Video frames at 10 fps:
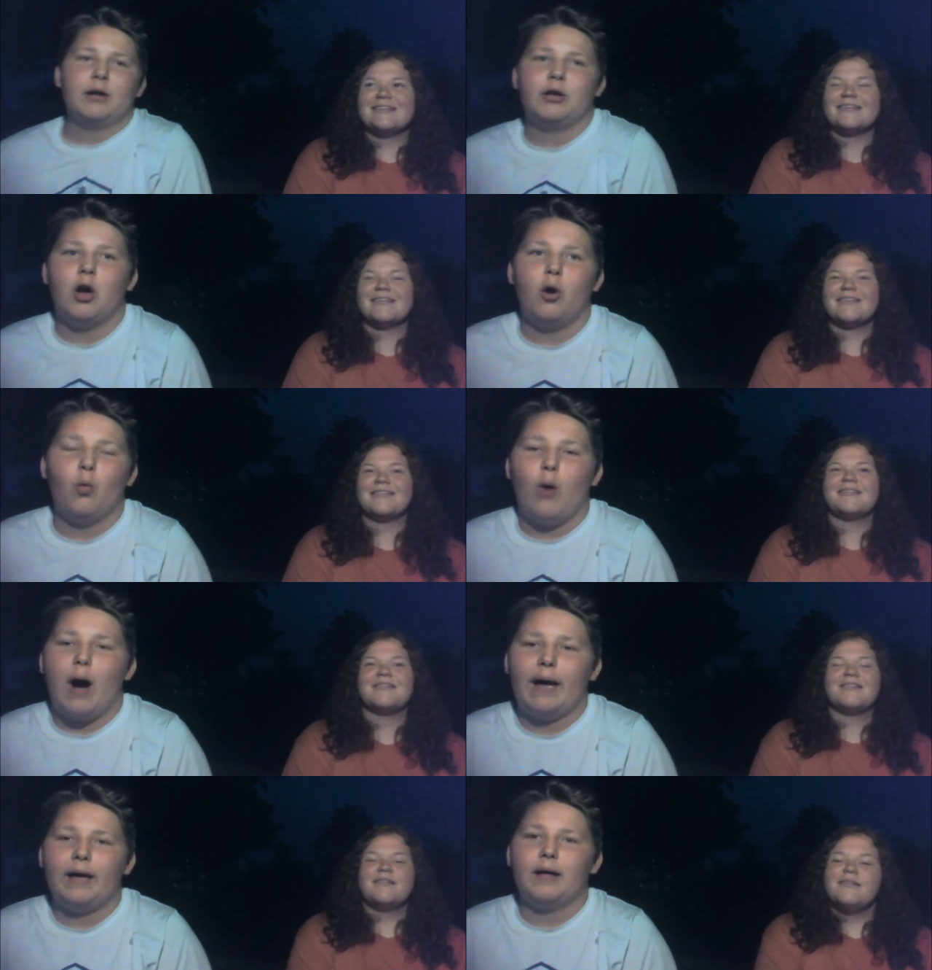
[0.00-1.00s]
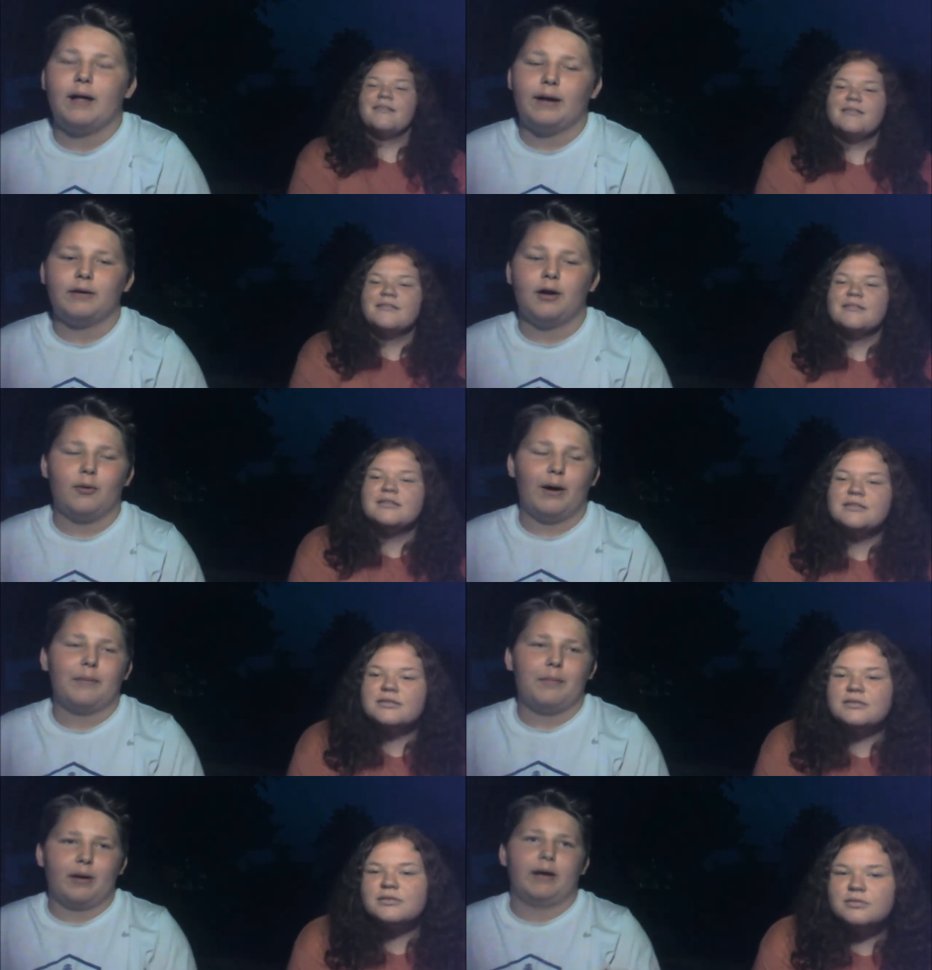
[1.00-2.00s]
Speaker 1: go white, like not white,
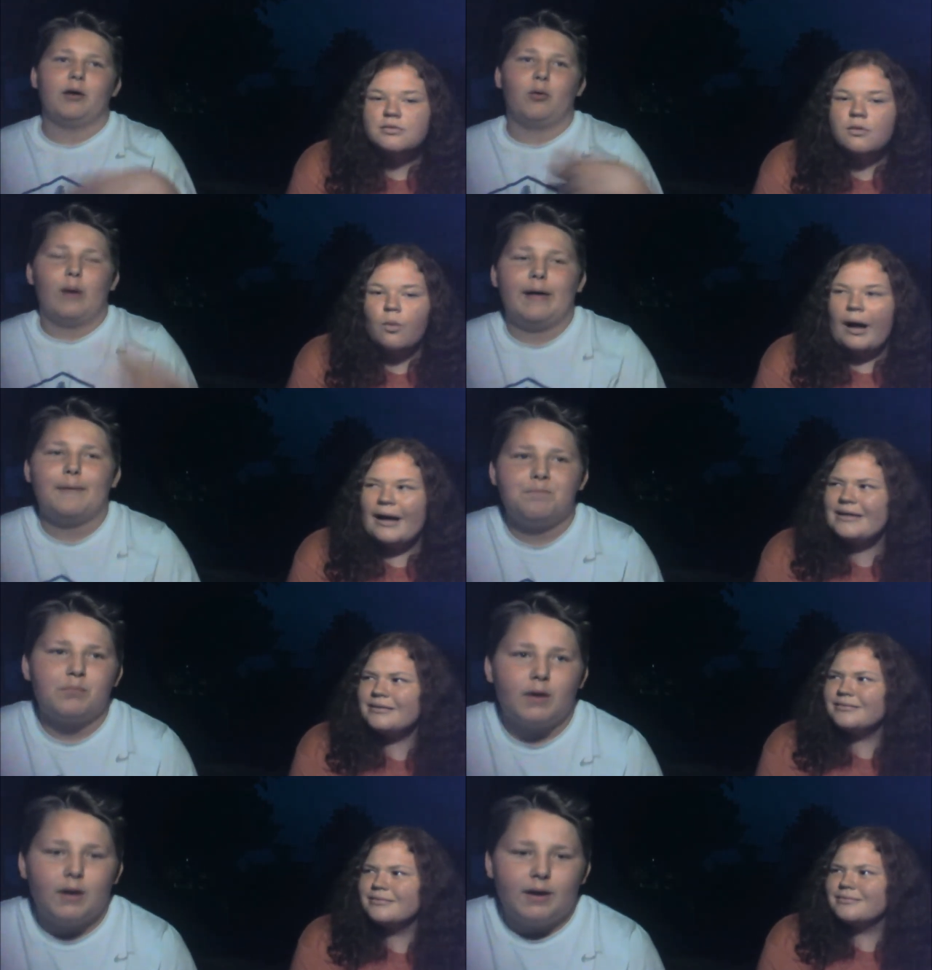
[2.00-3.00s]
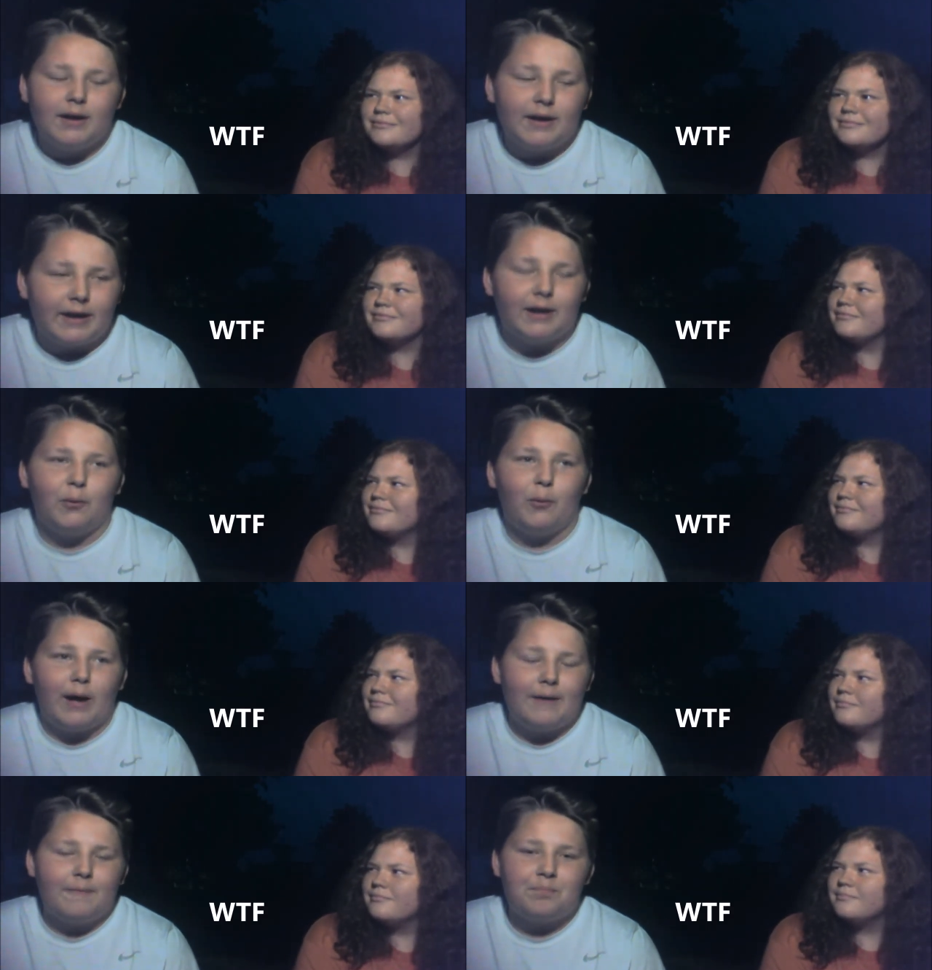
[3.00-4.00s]
but get it wet. White? Get it
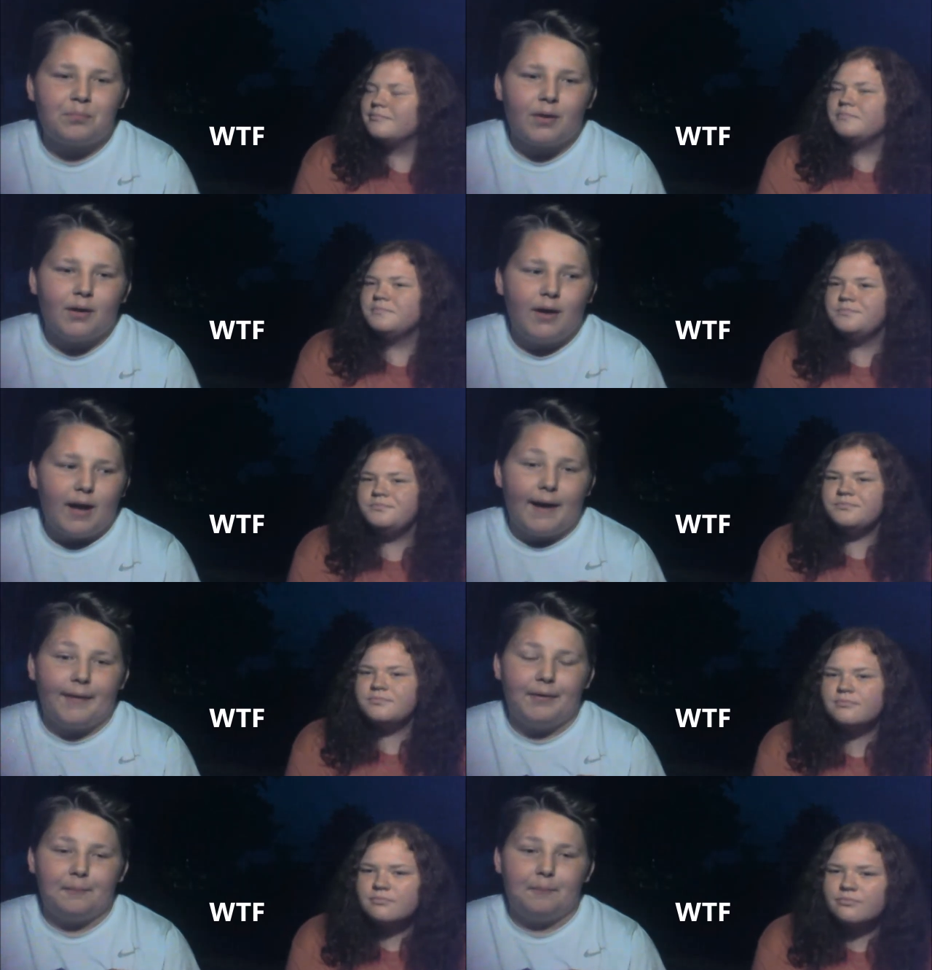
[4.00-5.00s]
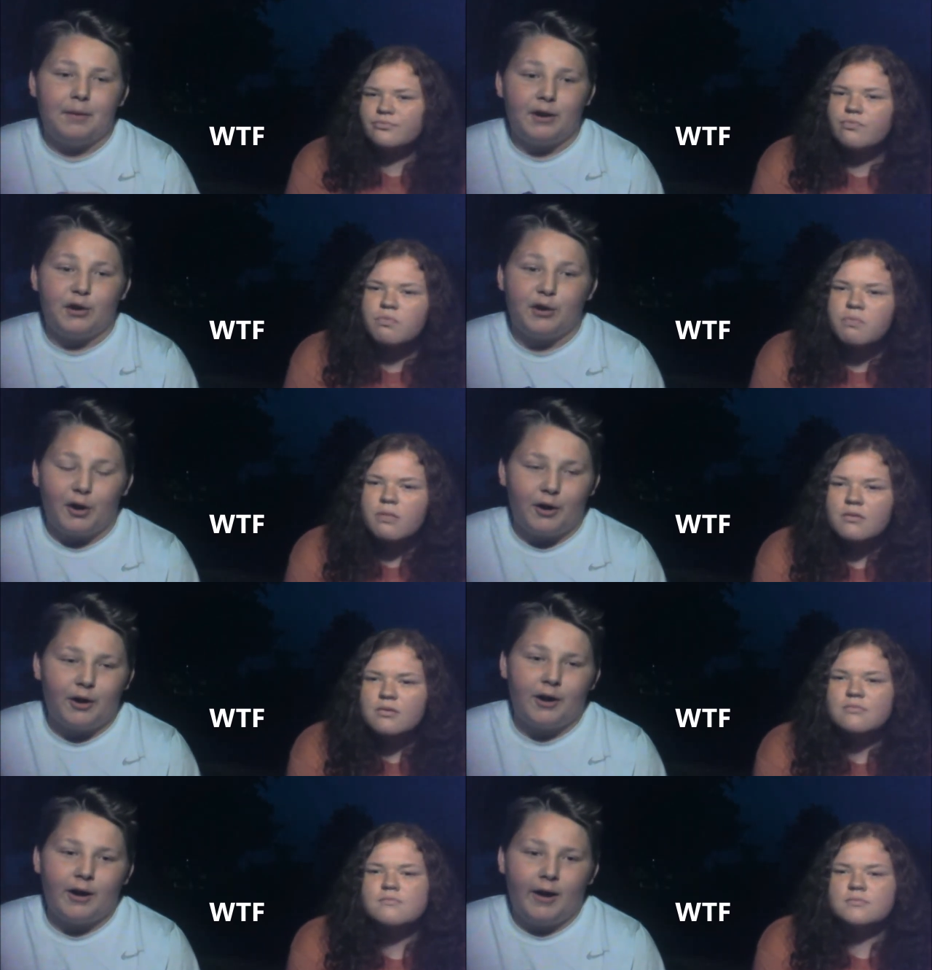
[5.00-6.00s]
wet, and then put it in dirt,
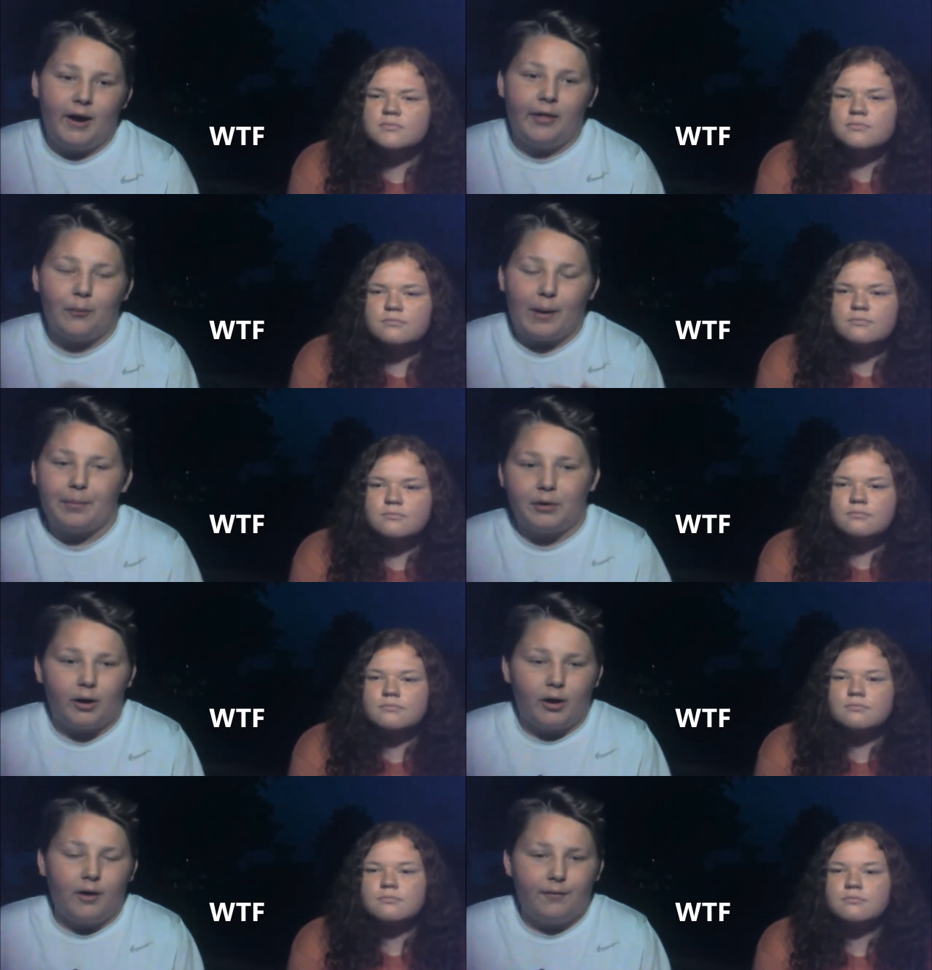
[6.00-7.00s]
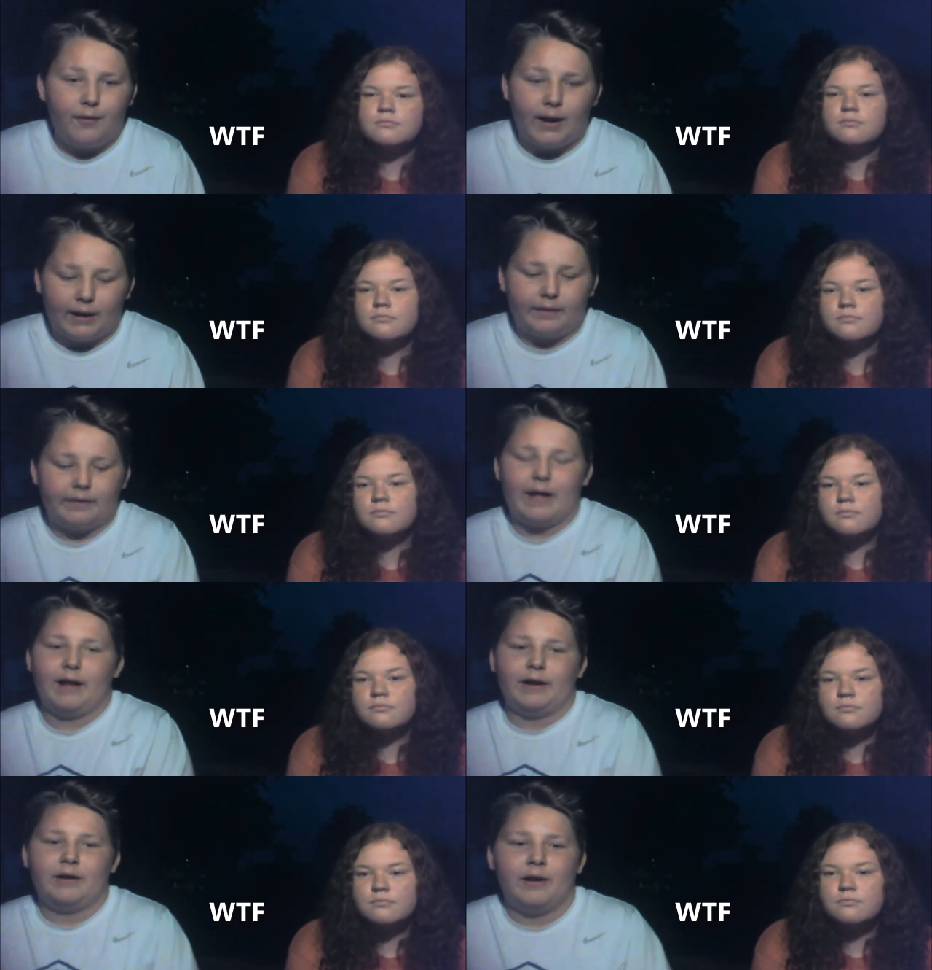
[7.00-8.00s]
and then wipe the dirt off, and like that
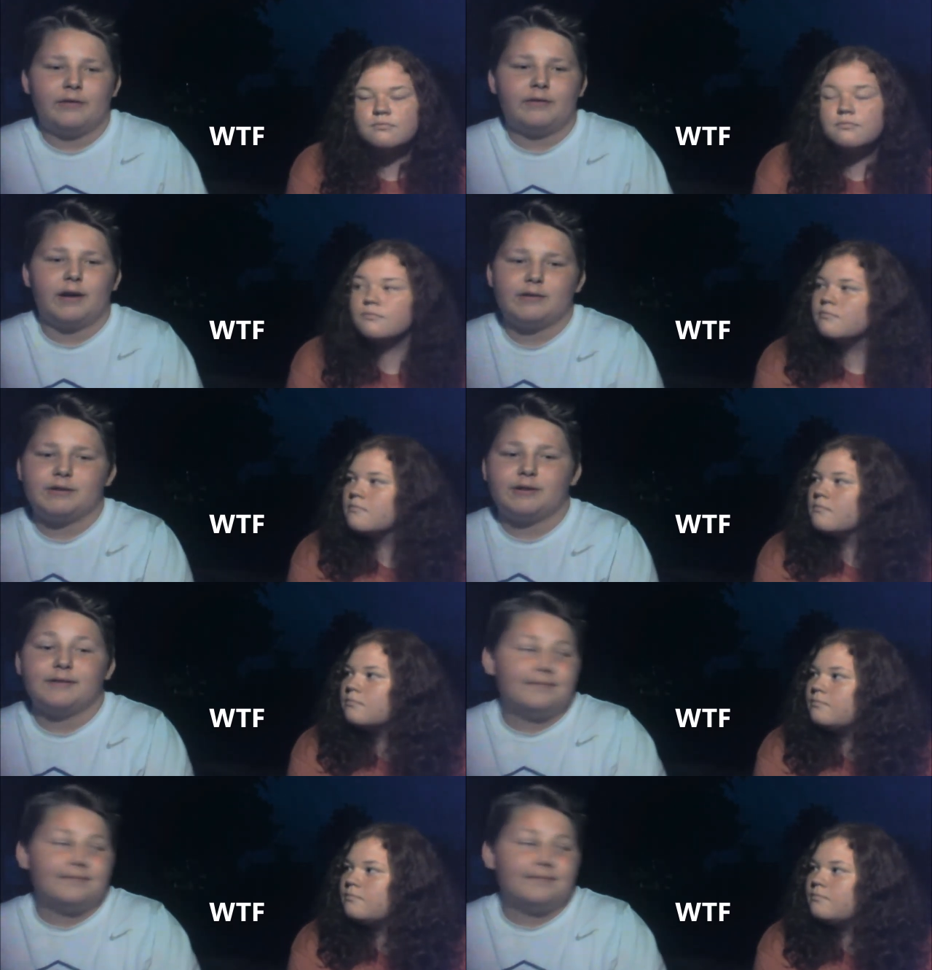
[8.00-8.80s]
like dust texture.